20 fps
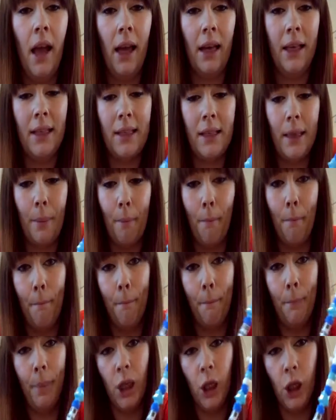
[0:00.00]
It's in
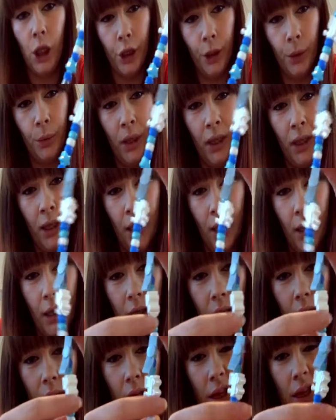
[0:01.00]
blue
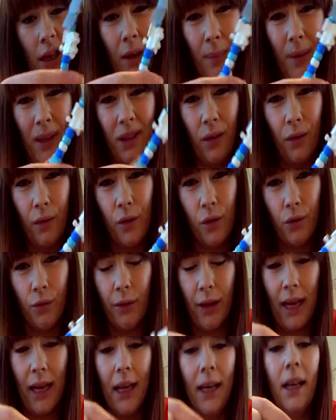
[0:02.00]
and a bit of
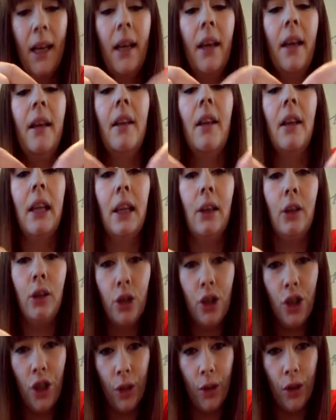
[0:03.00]
green,
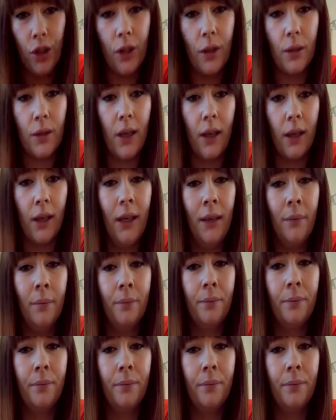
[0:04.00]
little choo-choos on it.